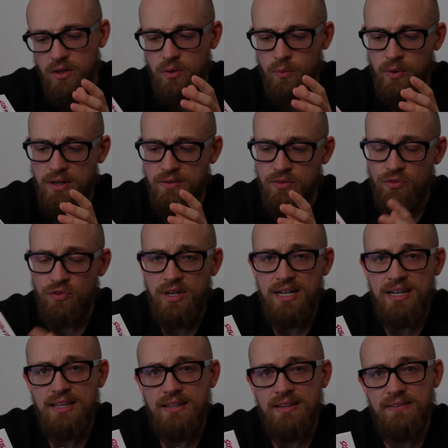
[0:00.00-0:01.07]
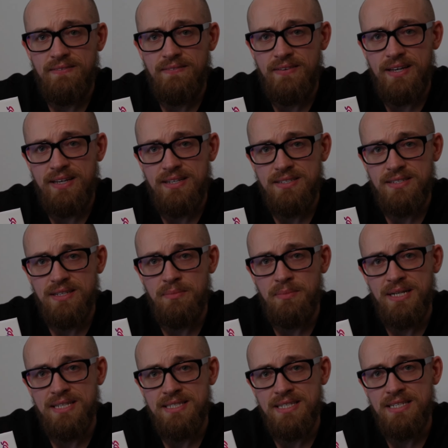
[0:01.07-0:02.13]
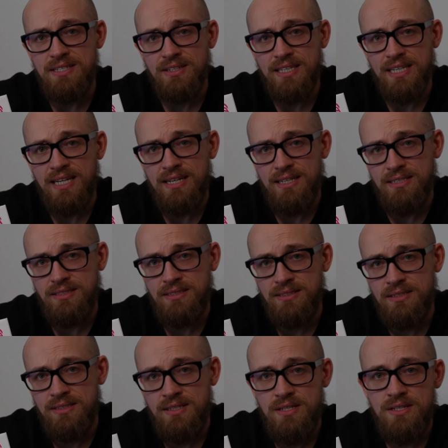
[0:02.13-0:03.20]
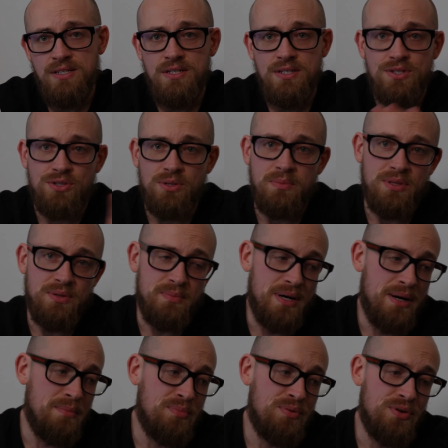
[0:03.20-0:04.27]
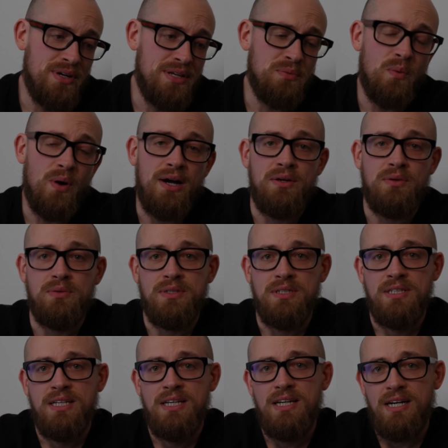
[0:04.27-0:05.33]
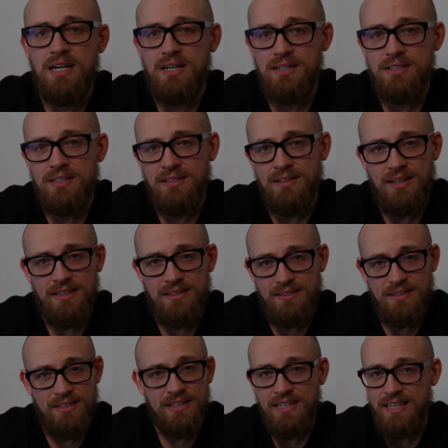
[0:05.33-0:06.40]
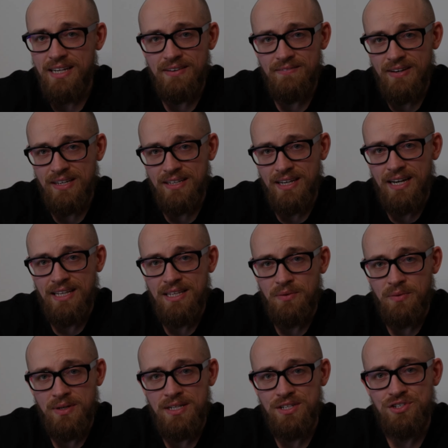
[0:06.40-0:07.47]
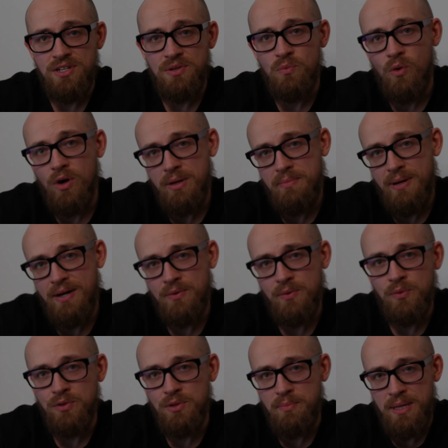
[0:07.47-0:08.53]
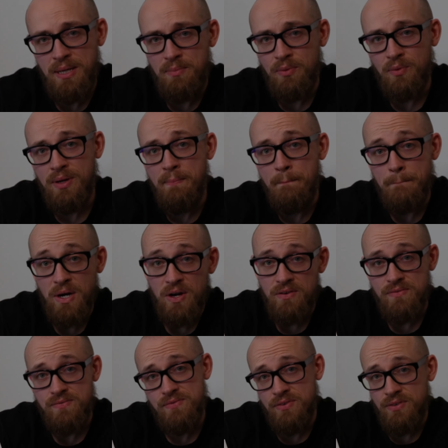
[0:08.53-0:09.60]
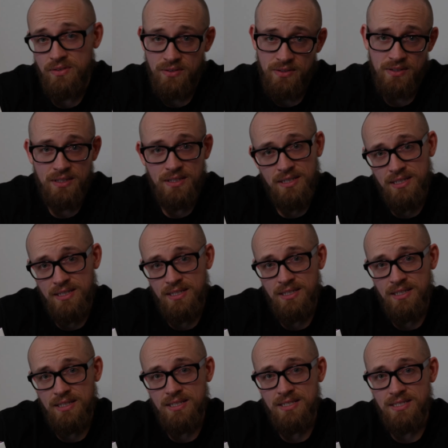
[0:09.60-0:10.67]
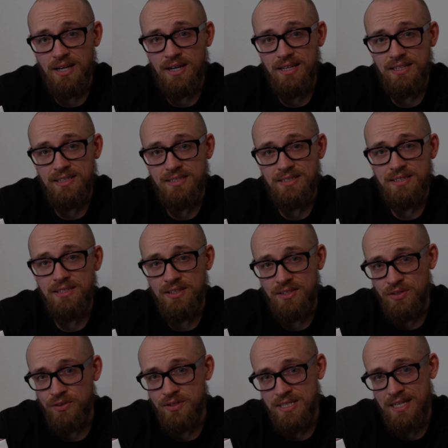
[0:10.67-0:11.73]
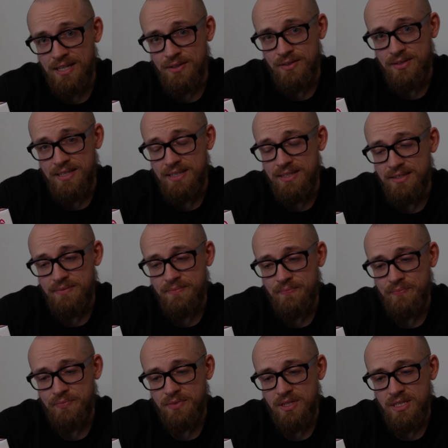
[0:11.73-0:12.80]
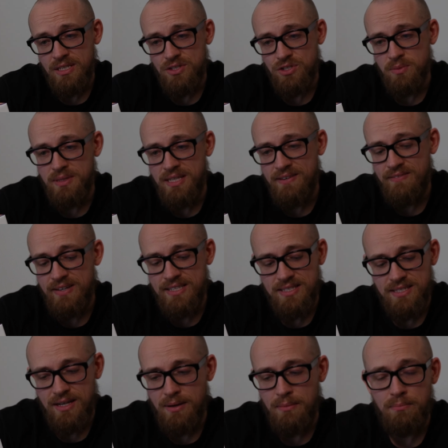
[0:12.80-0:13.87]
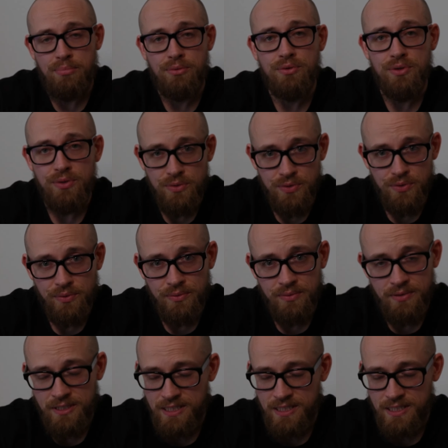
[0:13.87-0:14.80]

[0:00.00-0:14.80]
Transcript: with really fierce abilities on the cards. Some of them are pretty wild. Like, you can get an event card that will literally wipe out all the people in both sides, yours included. Some of the events are brutal,